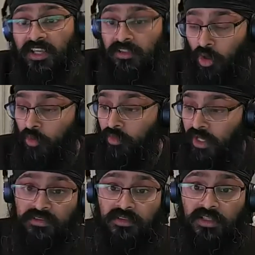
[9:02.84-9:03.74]
know
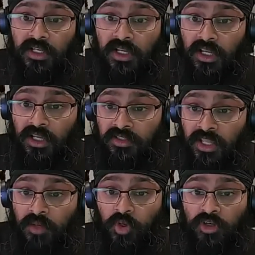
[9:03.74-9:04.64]
their
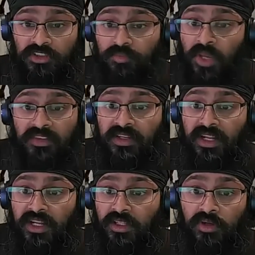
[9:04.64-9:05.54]
products better than
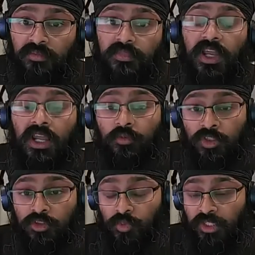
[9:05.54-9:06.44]
anyone. And
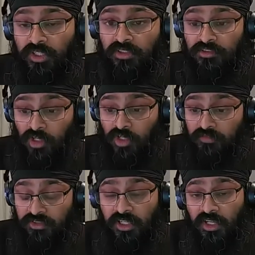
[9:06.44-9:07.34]
once we can kind of
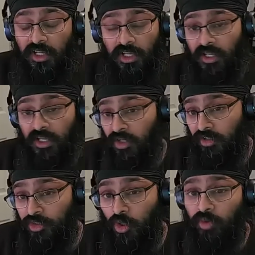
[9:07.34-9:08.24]
just kind of
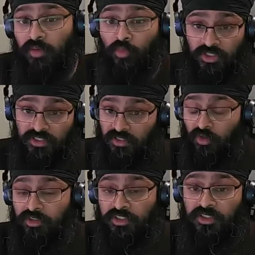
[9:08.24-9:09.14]
show them what the
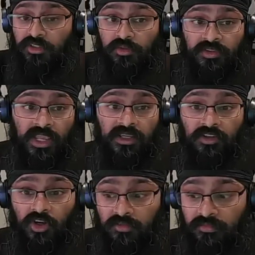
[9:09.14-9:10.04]
technology can do, they
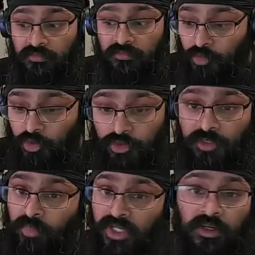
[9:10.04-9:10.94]
kind of usually
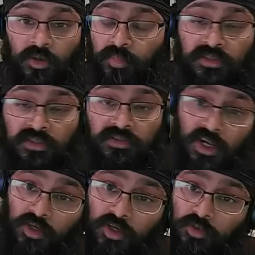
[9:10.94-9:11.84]
pick up and
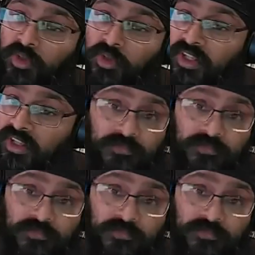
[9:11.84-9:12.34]
run with it.